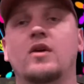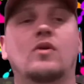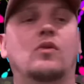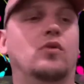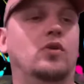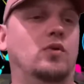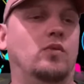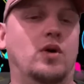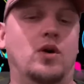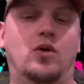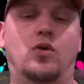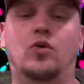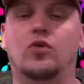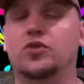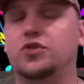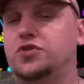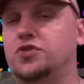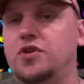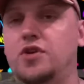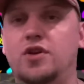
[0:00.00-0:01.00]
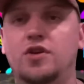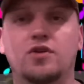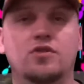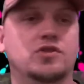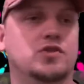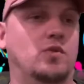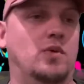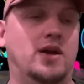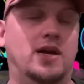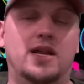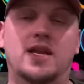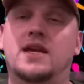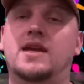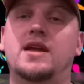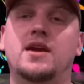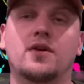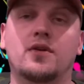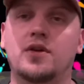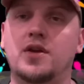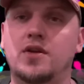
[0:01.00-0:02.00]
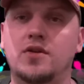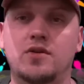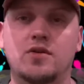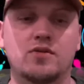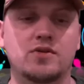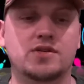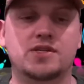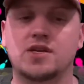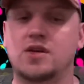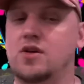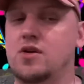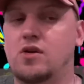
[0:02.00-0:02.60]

or what holster you use or what kind of gear you use